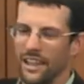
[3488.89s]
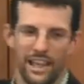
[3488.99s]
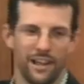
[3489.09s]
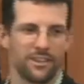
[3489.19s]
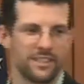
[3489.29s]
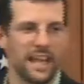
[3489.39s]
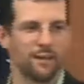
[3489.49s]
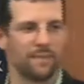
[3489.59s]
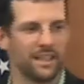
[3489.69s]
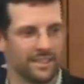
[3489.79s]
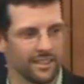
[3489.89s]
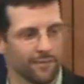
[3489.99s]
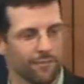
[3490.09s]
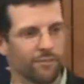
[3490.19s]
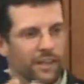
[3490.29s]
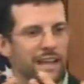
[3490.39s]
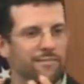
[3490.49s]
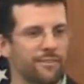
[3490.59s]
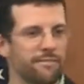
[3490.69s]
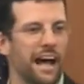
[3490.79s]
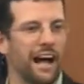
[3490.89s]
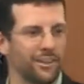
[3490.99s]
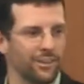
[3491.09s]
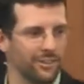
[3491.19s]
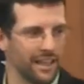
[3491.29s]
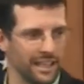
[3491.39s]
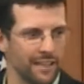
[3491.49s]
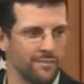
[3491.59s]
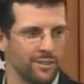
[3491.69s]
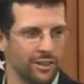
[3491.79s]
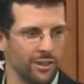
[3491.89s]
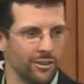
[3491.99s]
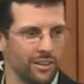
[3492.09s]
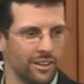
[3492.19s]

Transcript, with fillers: entertainment and the flavor value they give to you?